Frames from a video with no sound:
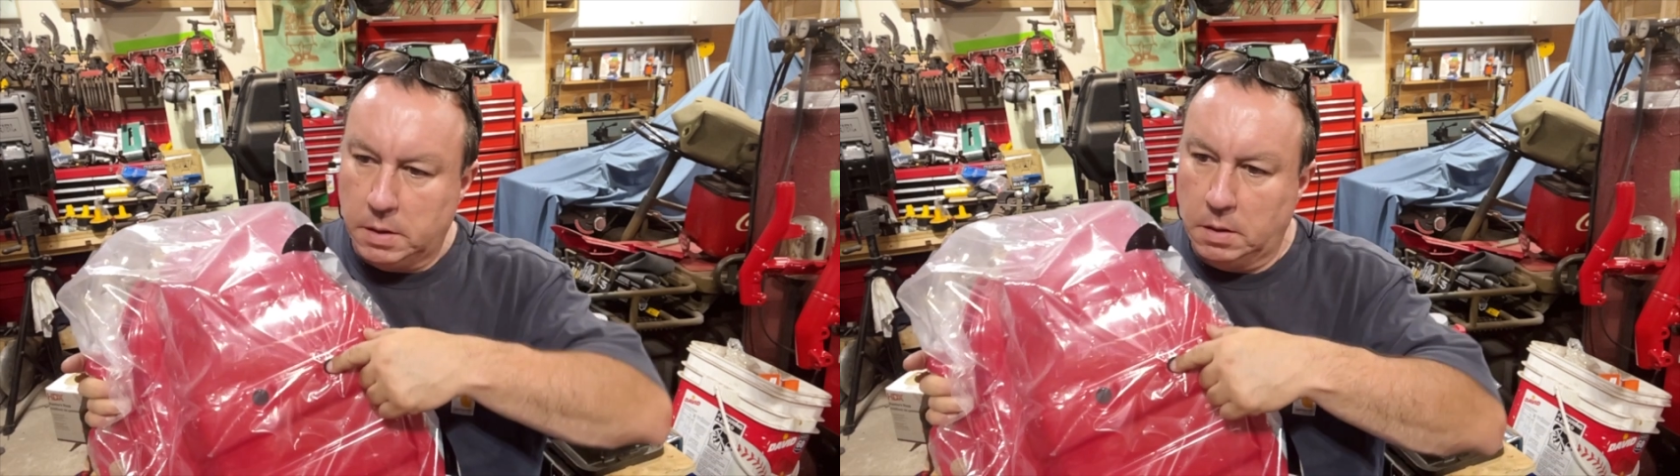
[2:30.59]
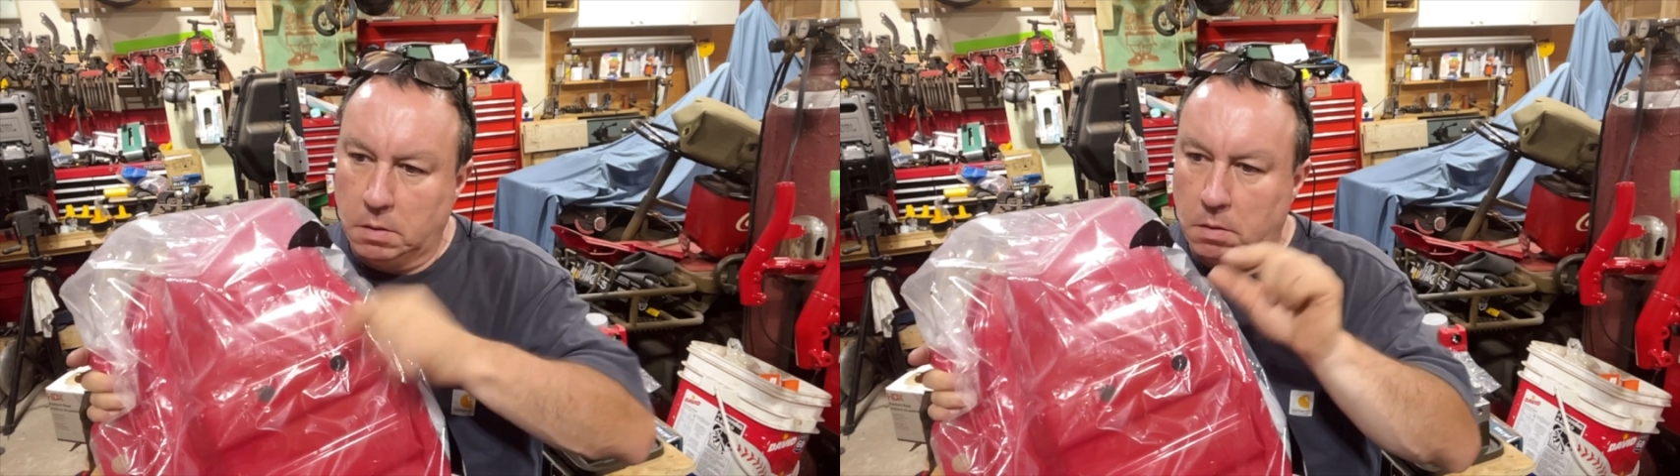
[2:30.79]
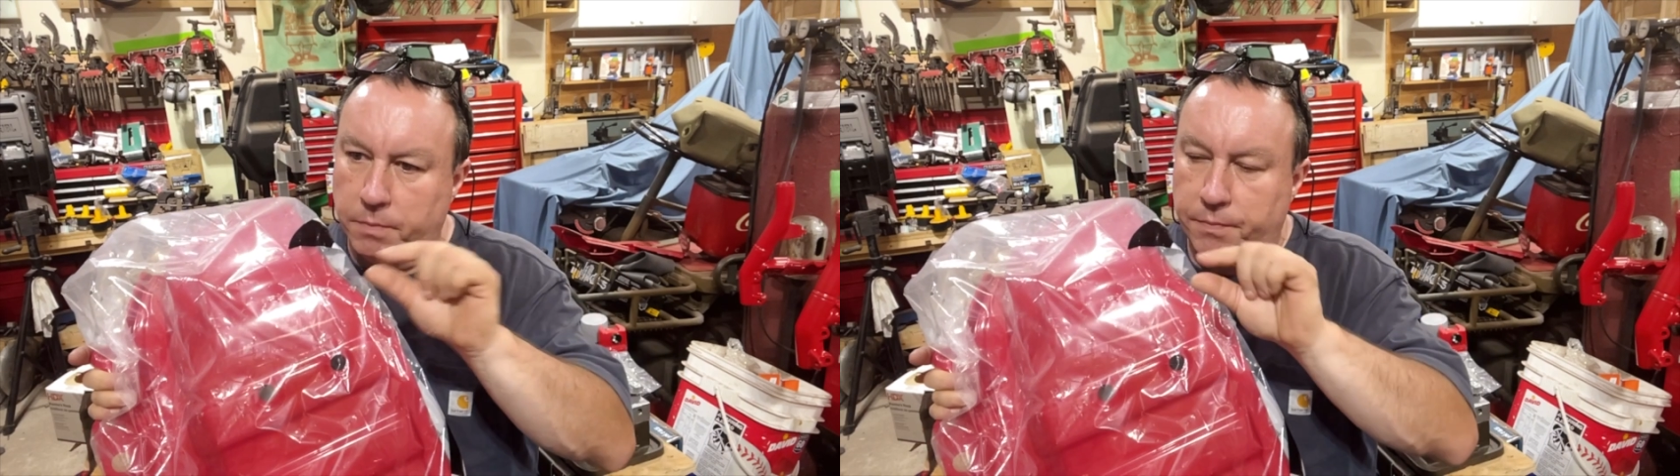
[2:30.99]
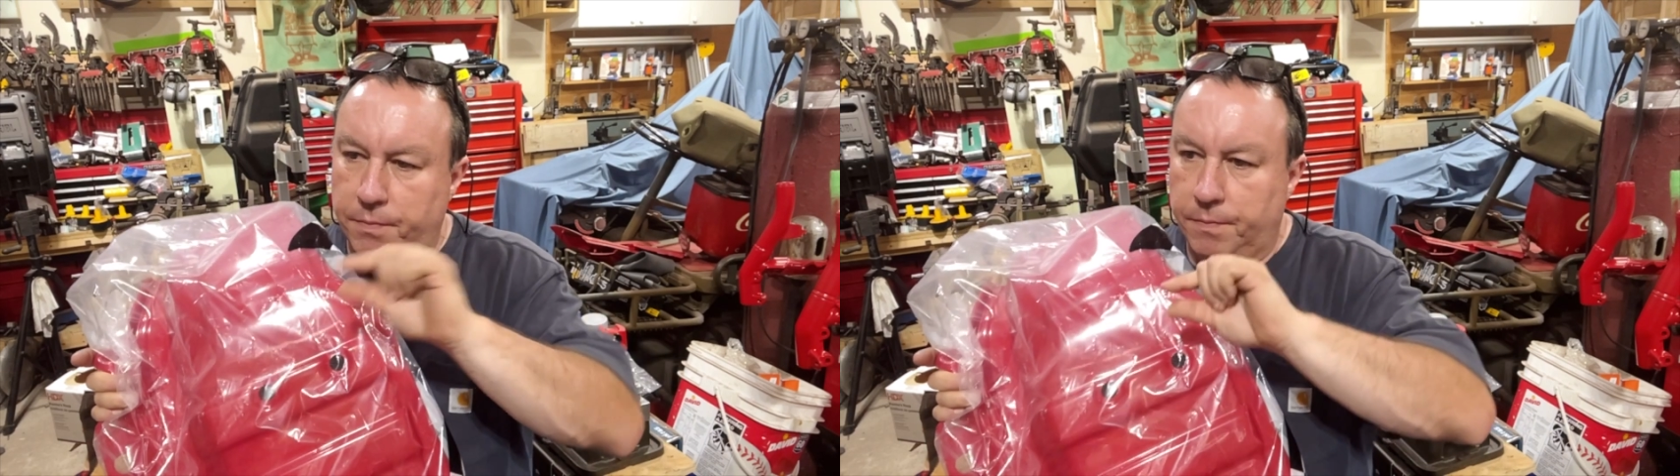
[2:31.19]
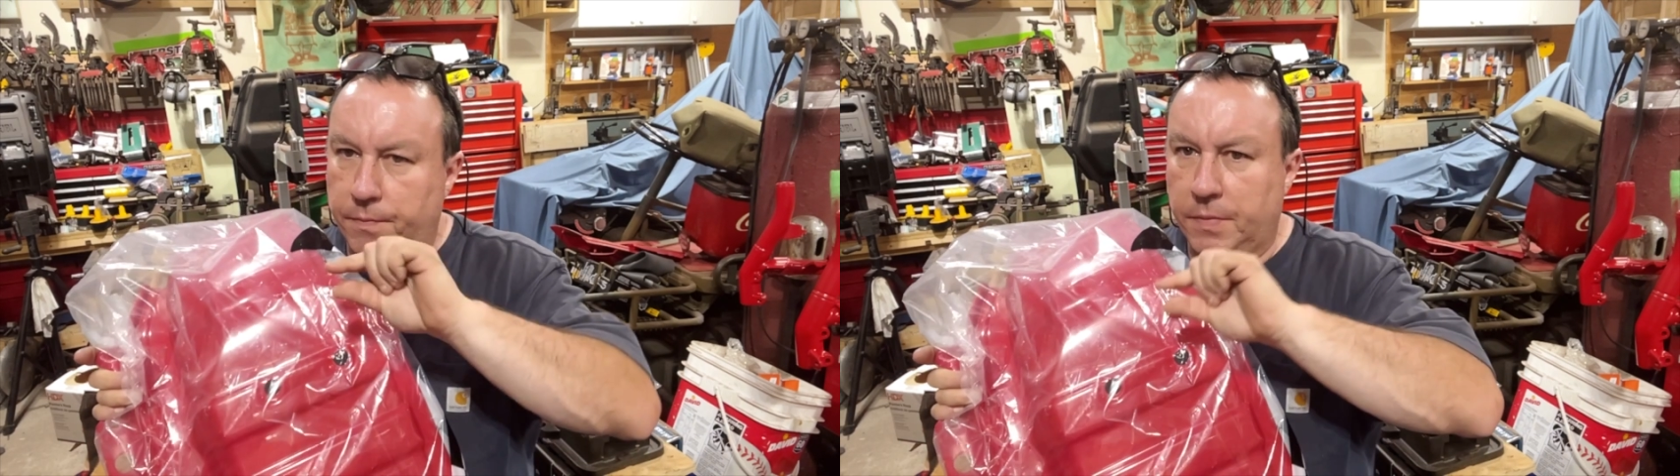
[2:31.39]
and the little
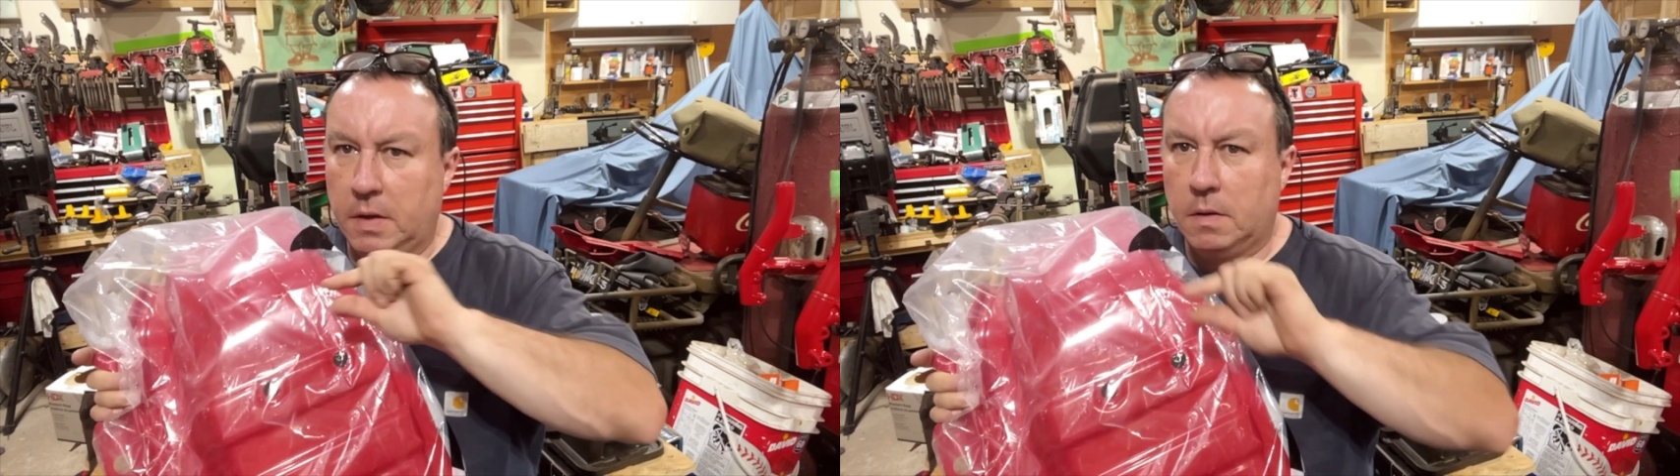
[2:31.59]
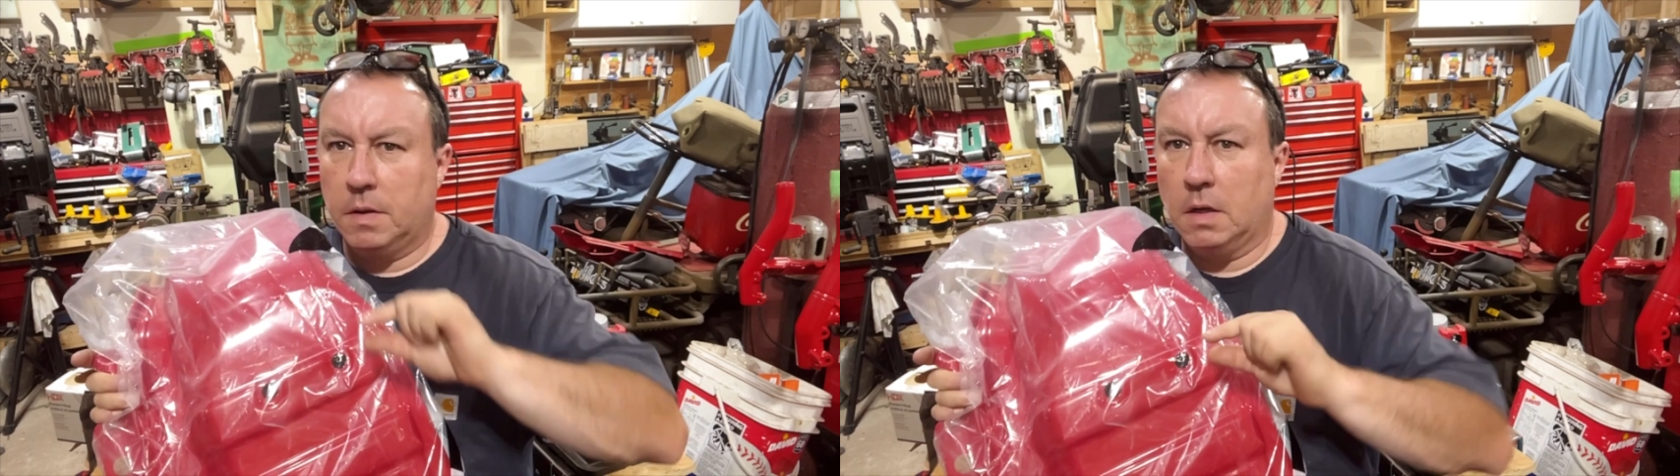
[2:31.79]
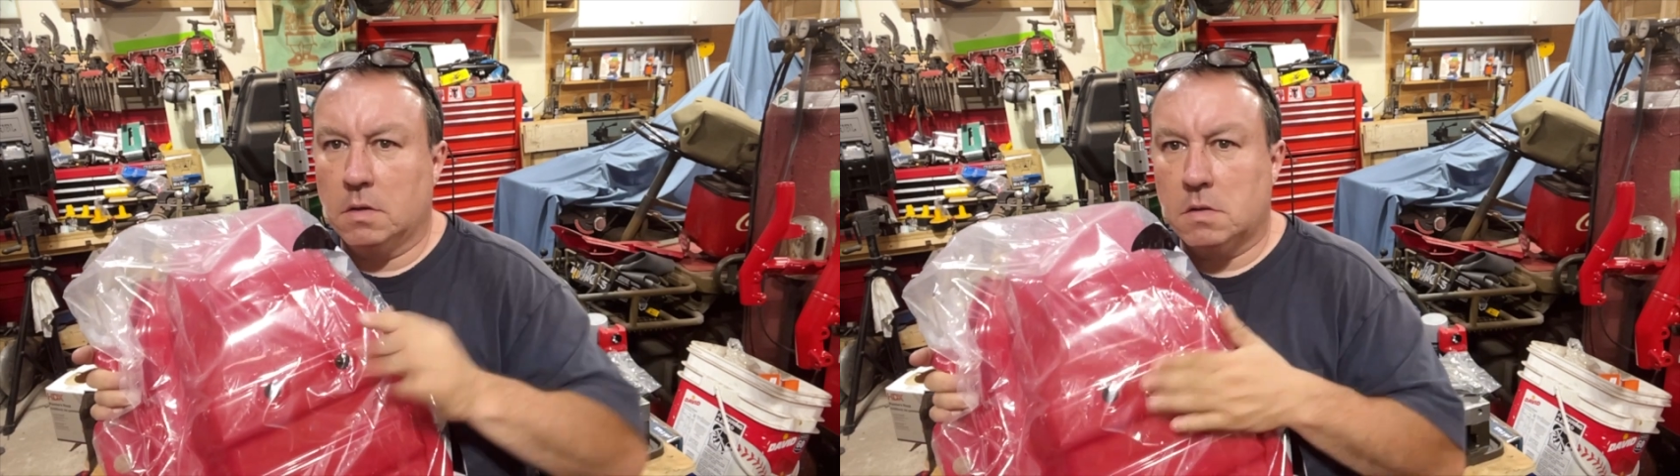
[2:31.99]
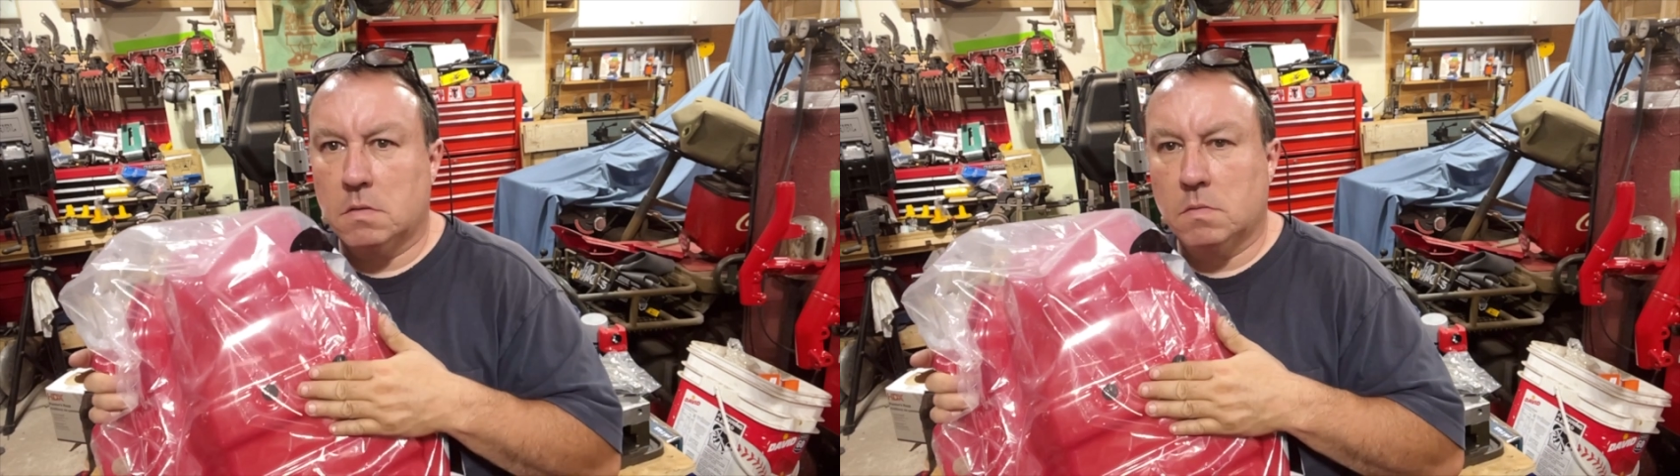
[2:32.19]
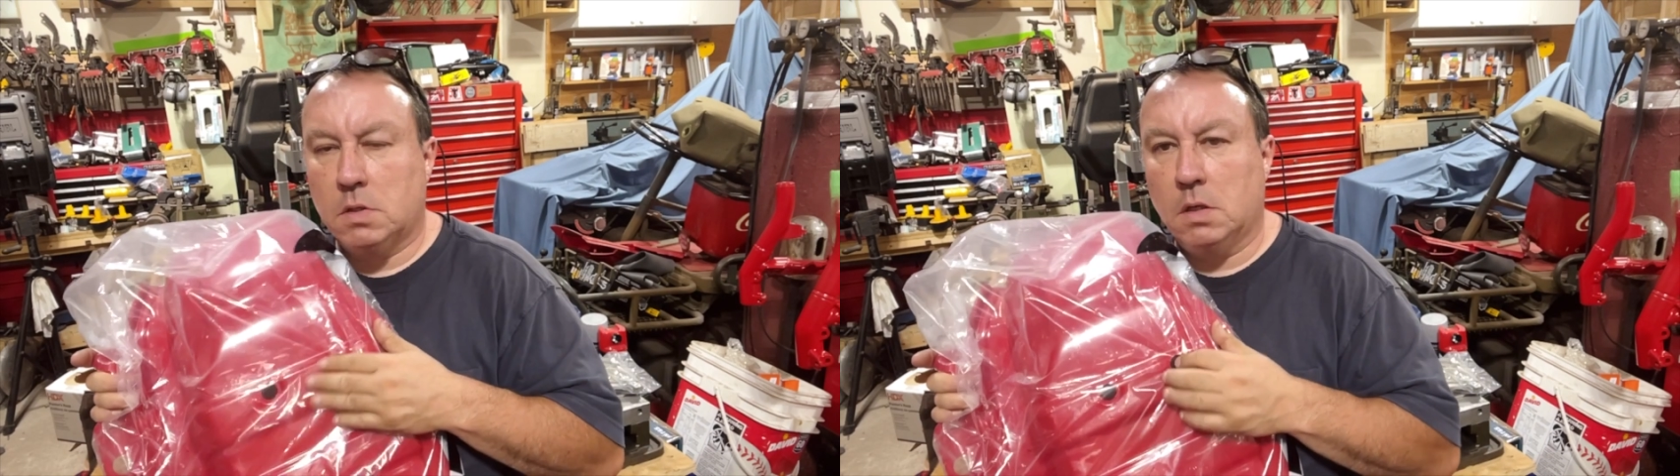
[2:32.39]
things
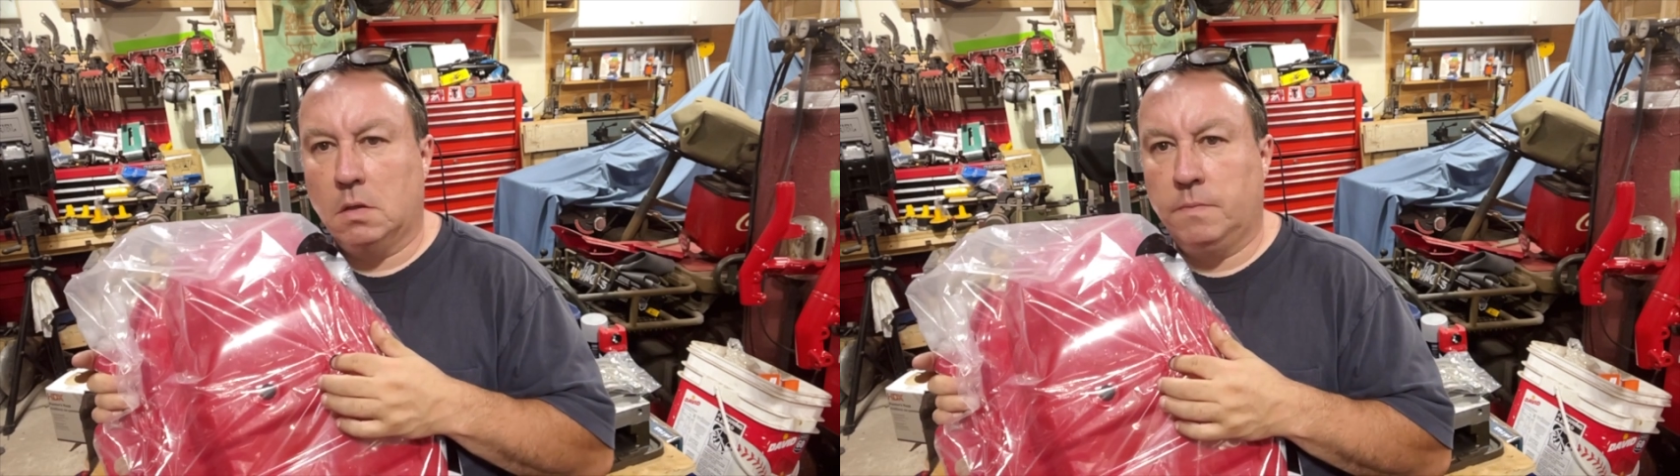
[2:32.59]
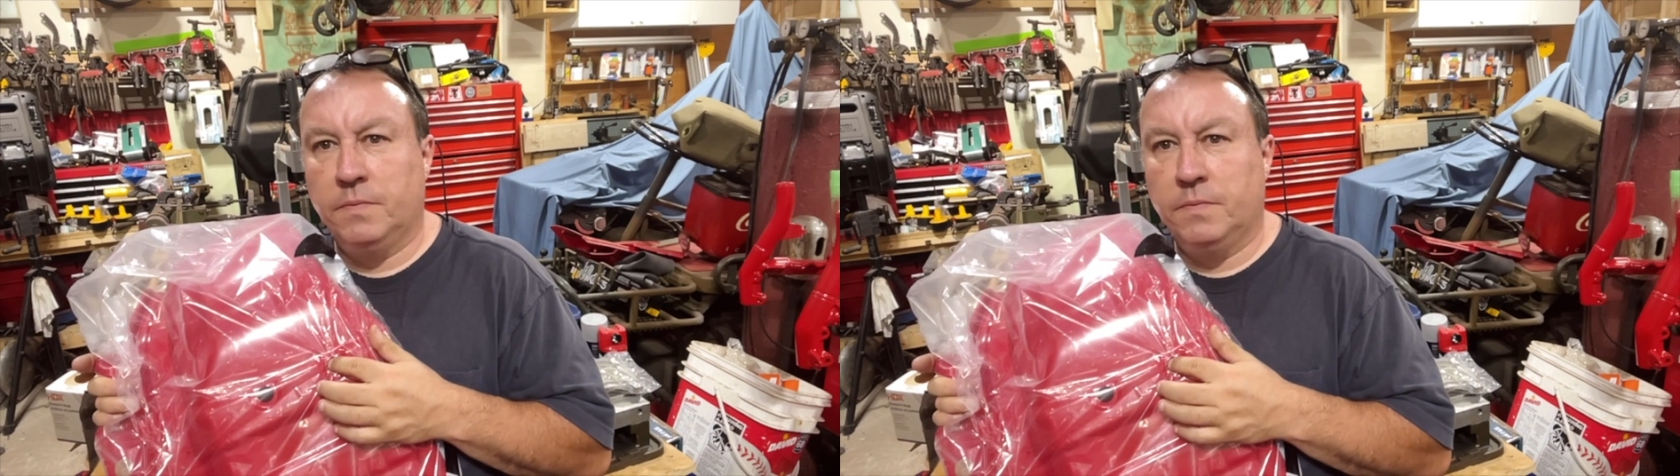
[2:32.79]
still,